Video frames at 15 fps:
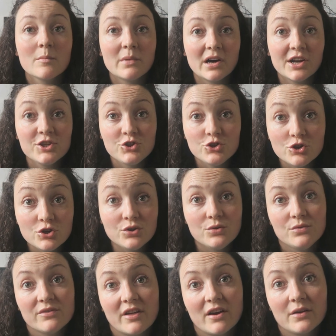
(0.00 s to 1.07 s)
but I
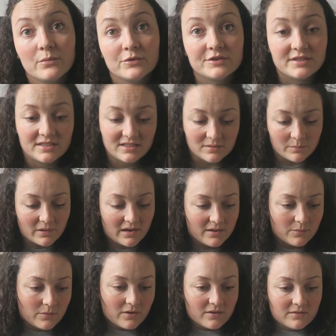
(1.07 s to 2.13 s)
knew that I wanted to
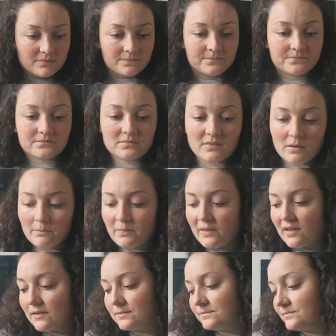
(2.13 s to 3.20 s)
buy one,
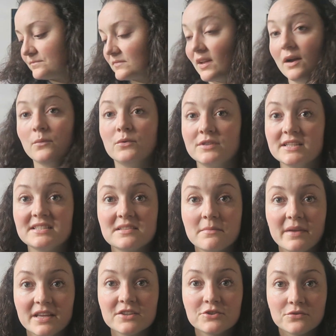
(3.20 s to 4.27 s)
but I wanted to
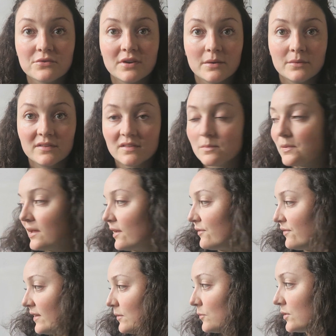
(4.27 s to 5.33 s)
make sure it was the
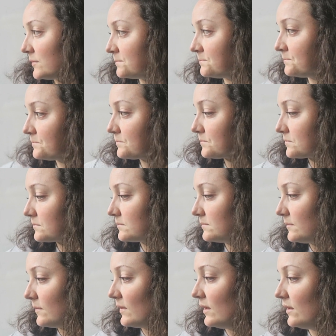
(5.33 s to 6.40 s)
perfect one.
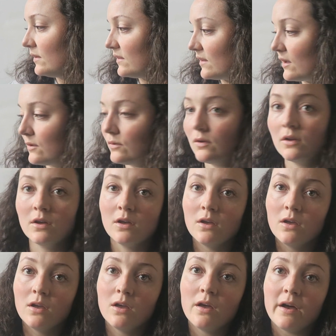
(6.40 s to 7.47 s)
So
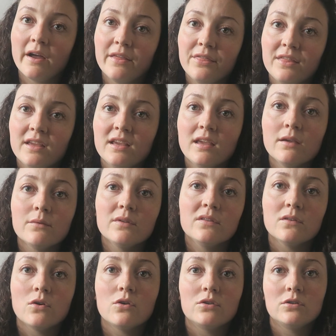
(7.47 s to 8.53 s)
I think it
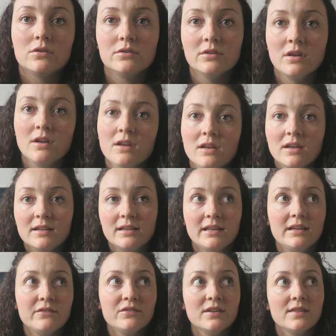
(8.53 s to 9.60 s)
was on an
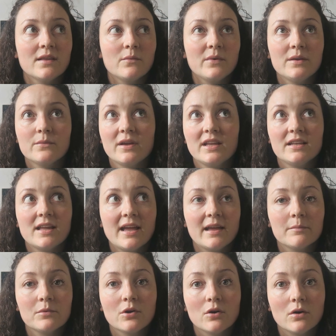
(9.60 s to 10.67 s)
evening that we were in
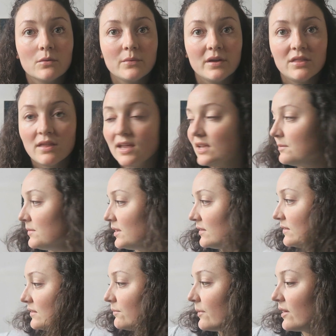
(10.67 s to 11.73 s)
Epcot with Amy
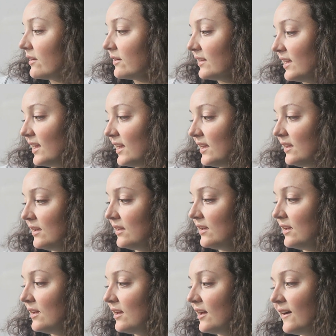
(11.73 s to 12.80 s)
and Sparky.
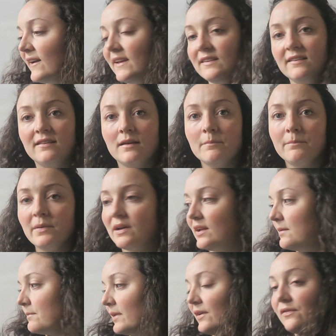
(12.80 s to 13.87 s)
I ended up
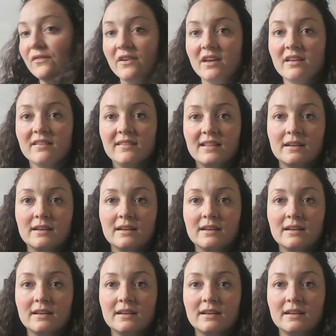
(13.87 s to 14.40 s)
buying my first